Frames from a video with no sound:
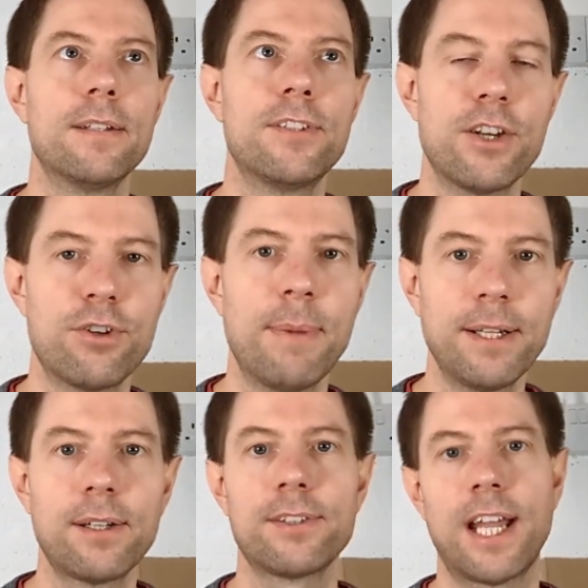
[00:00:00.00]

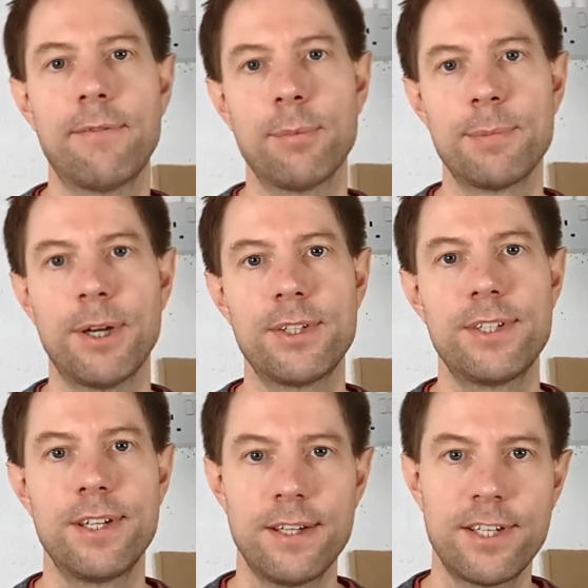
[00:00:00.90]
detrimental to have
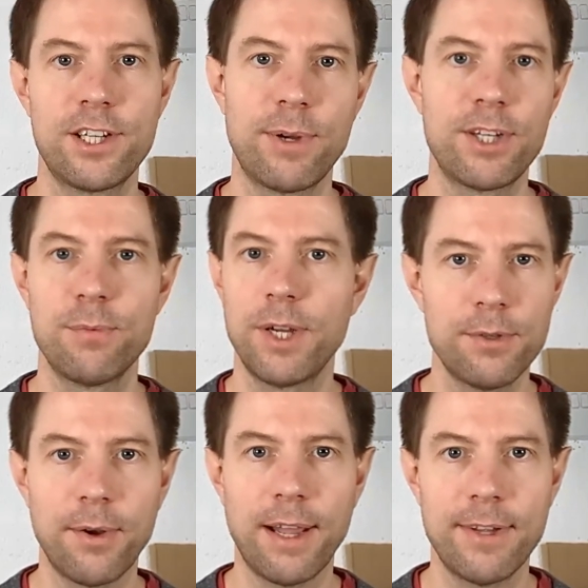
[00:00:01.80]
optimizers in a situation where you
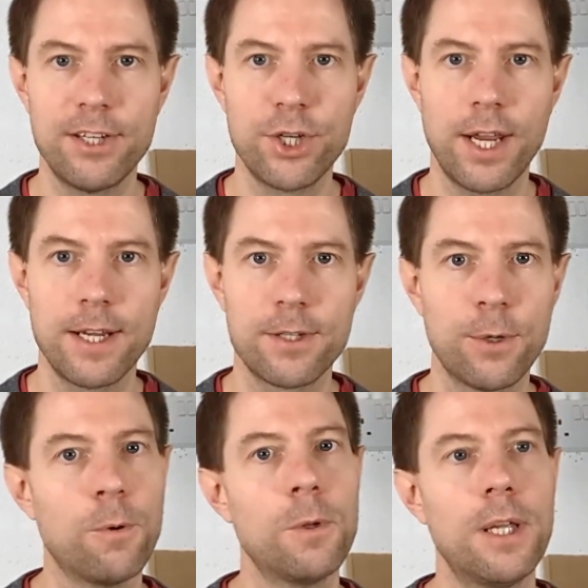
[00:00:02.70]
don't have any shading at
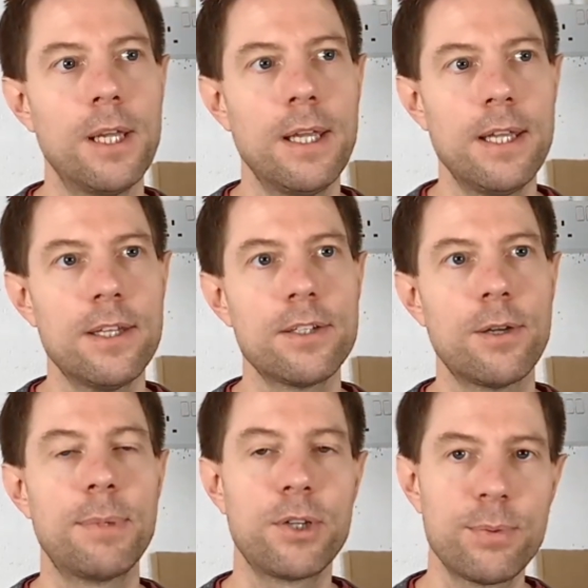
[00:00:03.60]
all.
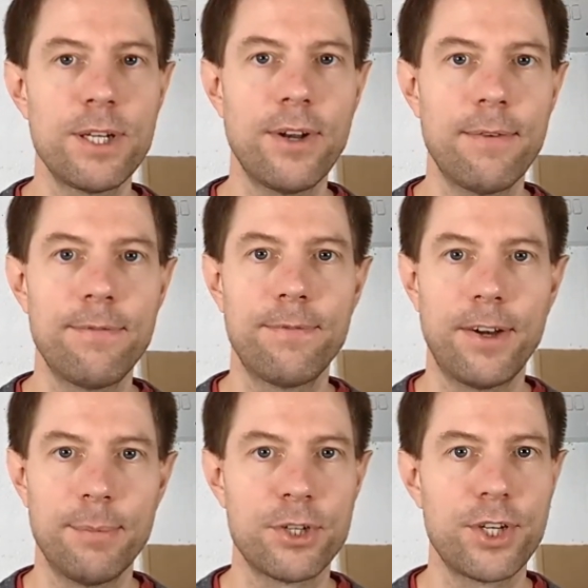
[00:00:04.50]
So because we don't have
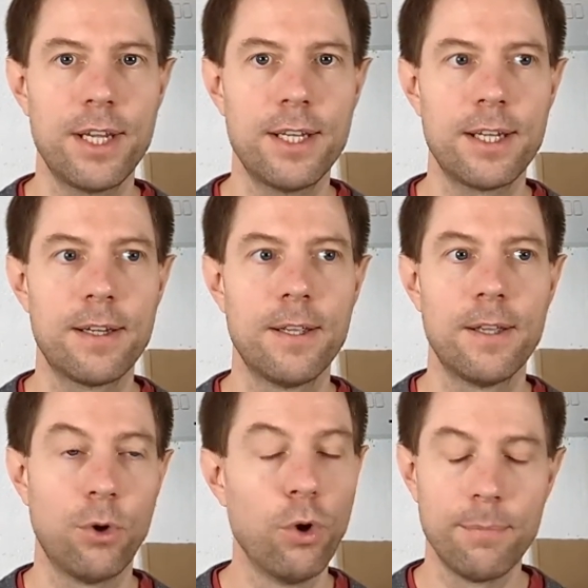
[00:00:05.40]
very much shading,
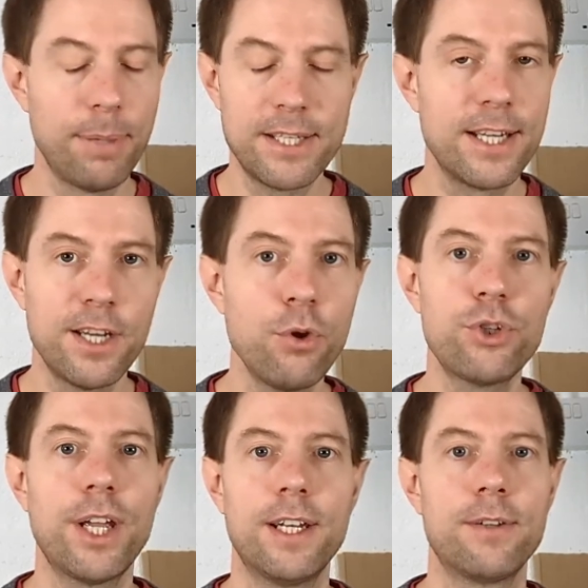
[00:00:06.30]
or basically no
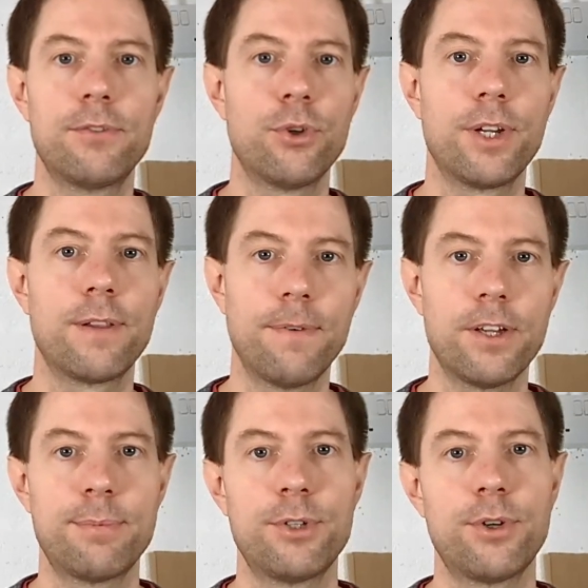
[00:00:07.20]
shading during the
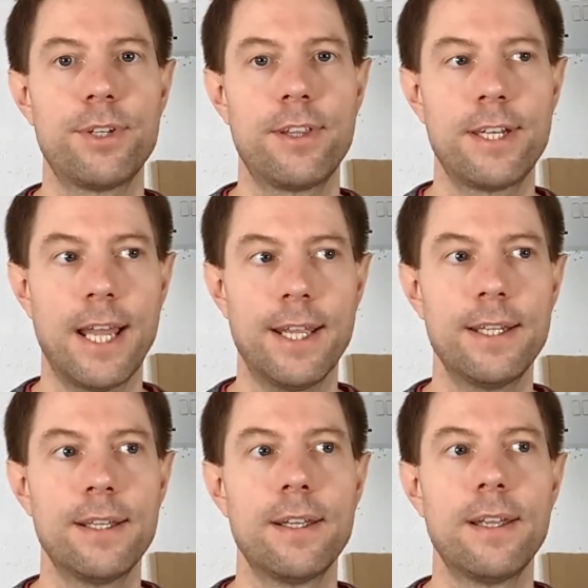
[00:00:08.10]
vast majority of the
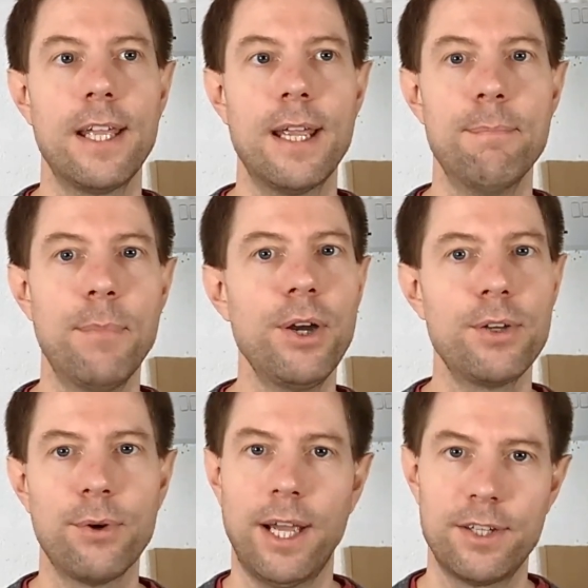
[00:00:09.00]
day, it might
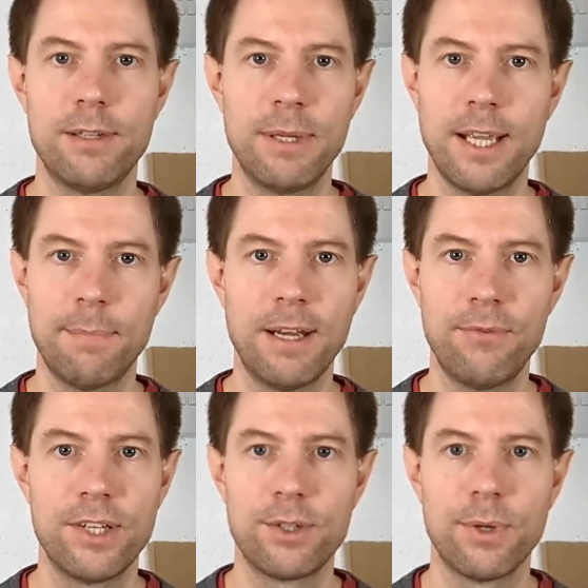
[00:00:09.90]
not actually be a
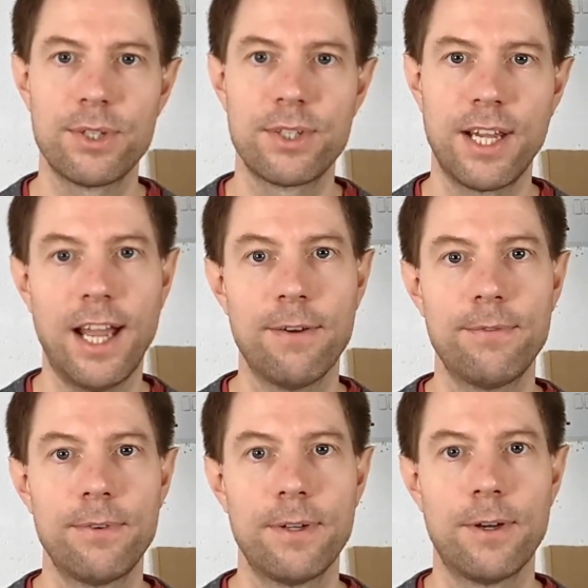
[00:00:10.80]
benefit to us to have
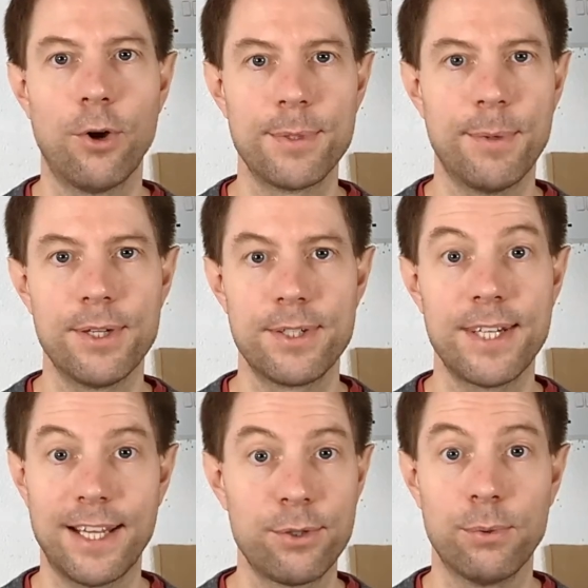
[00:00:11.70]
optimizers
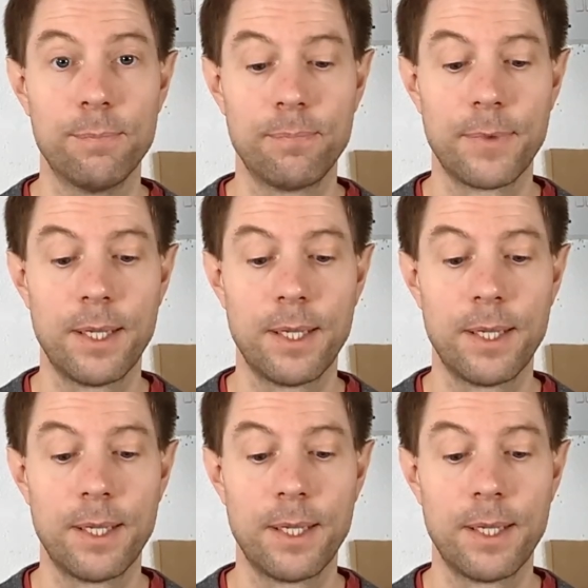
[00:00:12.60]
at all.